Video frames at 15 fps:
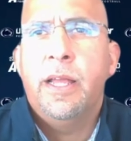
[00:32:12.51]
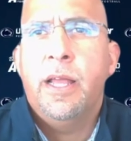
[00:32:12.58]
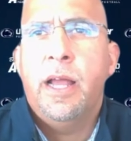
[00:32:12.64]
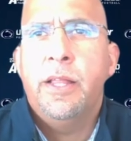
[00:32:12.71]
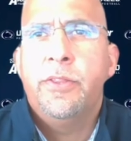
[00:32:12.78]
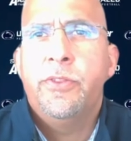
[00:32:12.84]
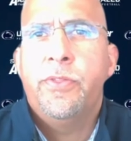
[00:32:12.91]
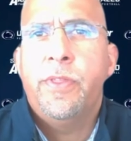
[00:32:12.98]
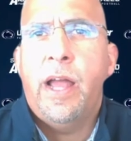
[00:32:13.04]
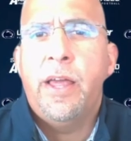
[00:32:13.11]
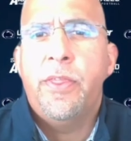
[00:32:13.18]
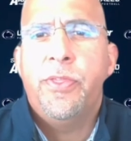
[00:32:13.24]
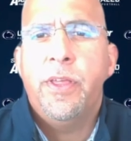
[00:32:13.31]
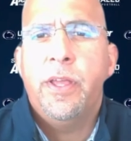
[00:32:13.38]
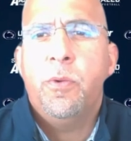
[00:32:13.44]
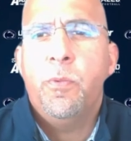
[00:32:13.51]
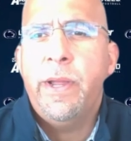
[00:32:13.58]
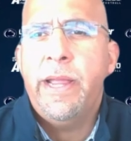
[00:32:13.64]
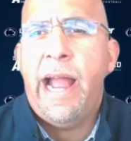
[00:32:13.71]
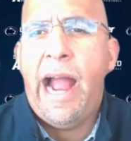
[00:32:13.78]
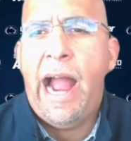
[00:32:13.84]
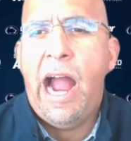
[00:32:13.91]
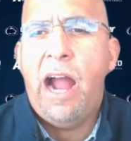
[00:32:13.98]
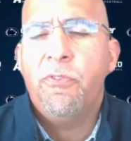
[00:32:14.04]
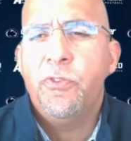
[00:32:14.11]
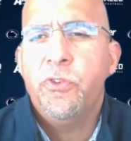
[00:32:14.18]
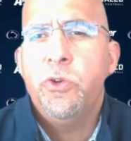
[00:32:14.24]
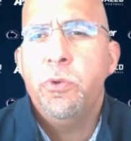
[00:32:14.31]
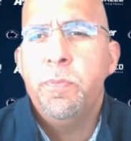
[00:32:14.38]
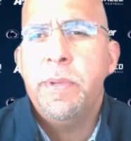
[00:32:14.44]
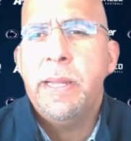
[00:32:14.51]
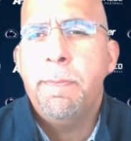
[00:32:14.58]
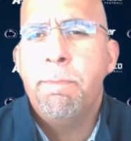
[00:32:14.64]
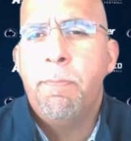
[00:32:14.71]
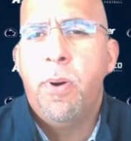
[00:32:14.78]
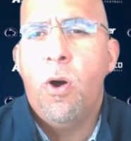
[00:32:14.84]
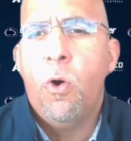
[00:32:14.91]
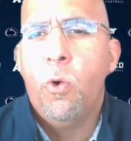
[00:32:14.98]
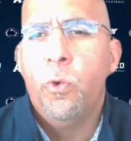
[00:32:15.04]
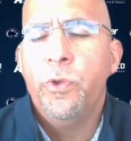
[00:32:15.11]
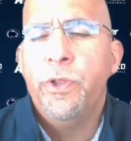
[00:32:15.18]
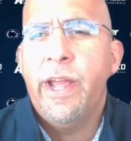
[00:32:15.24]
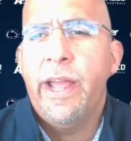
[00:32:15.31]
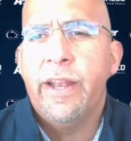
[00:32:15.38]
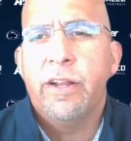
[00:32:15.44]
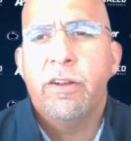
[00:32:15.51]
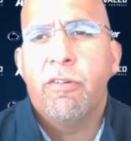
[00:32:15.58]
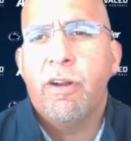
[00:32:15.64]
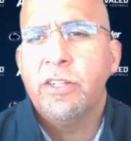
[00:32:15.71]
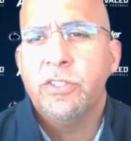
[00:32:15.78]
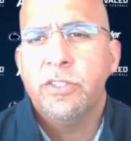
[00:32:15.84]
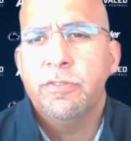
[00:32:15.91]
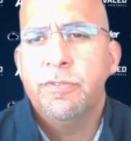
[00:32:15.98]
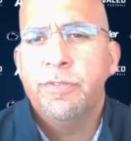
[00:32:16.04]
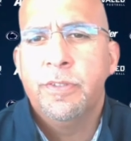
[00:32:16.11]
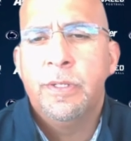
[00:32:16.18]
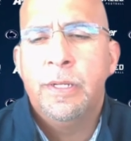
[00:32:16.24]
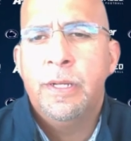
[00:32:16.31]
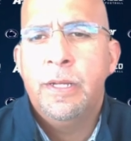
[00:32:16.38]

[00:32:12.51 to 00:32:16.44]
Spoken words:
I think we have to be bold and aggressive.